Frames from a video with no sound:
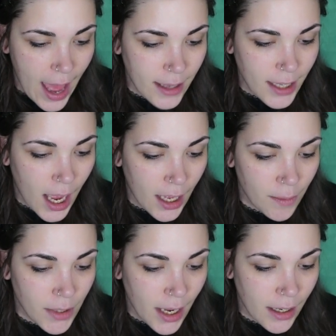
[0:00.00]
At
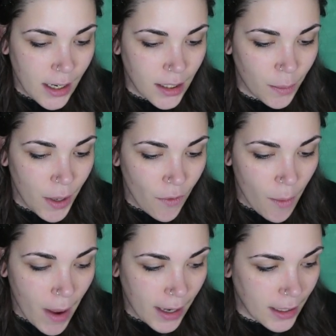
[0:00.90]
times, I need to be
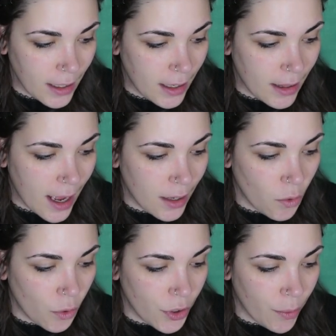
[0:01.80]
reminded that in
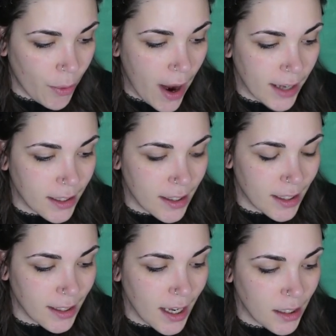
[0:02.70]
order to practice
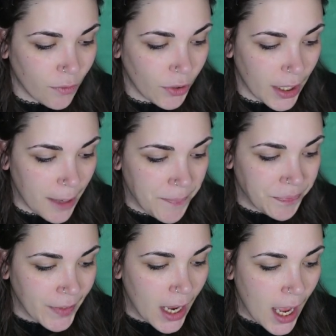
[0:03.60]
successfully,
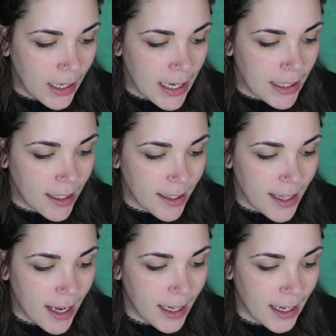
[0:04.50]
I need to
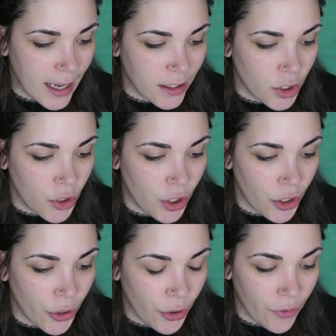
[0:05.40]
stay connected to the
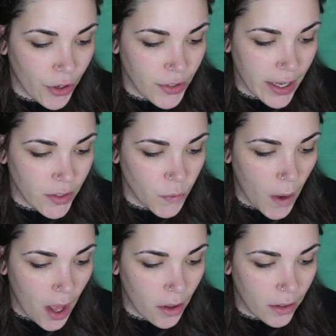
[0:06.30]
universe as
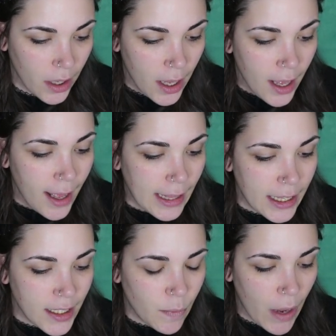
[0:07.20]
well.
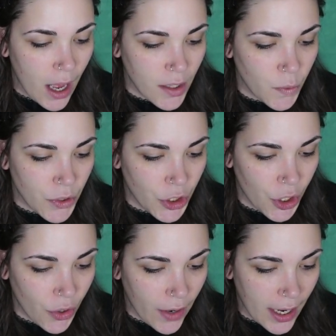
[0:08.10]
This box was
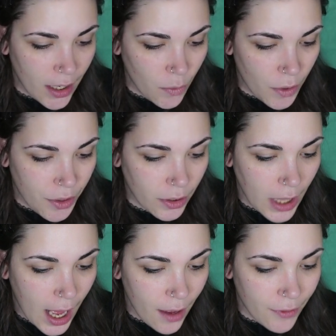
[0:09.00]
curated with a
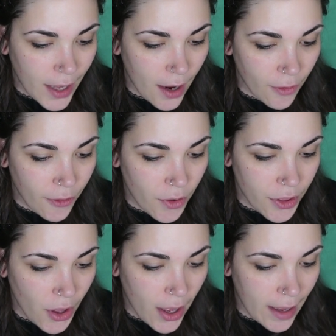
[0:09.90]
lot of careful
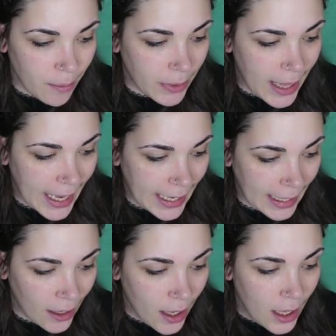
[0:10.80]
thought and
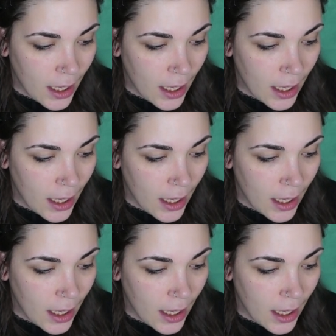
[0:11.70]
planning